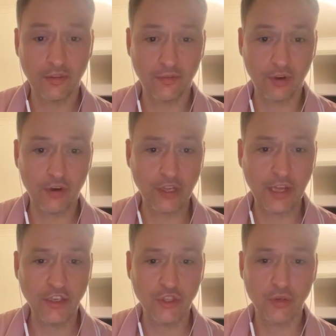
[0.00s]

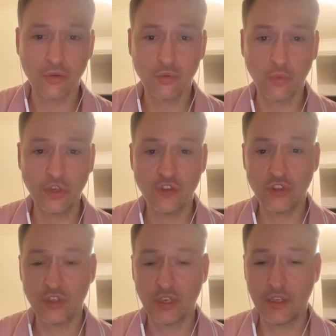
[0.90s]
variation,
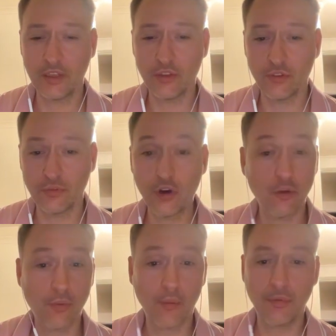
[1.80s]
which is very
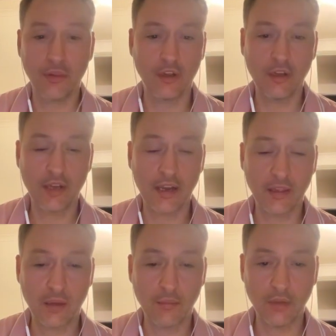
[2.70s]
popular at
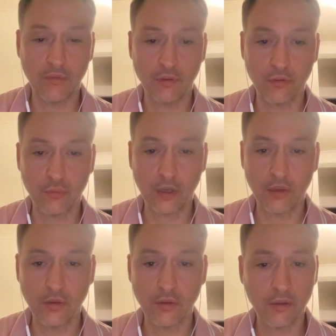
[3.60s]
club level as well.